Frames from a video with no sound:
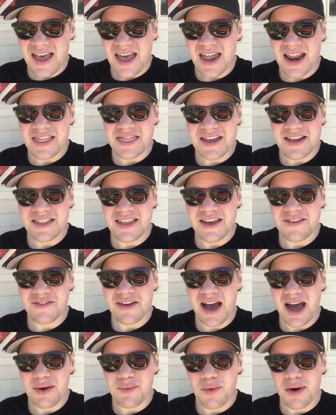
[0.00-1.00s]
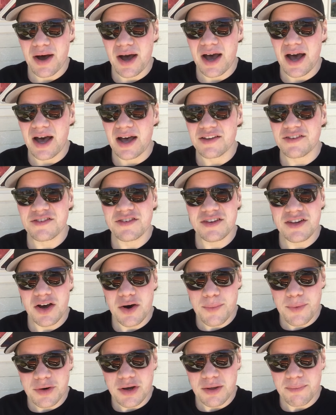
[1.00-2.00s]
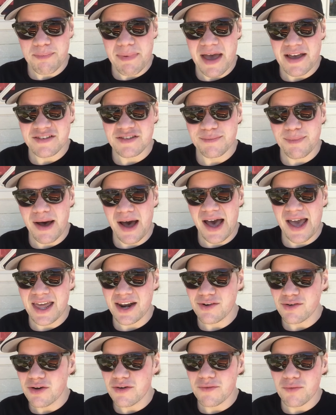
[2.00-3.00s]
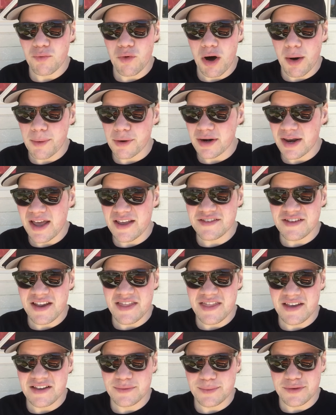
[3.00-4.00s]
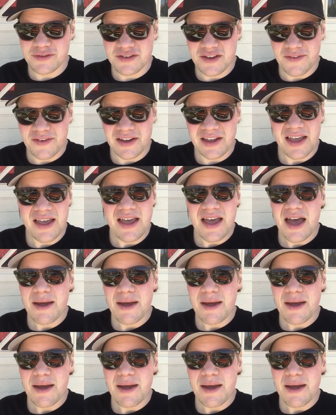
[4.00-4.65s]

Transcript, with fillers: And I think they've got one, a steelbook at Best Buy. I don't know if Walmart has anything specific.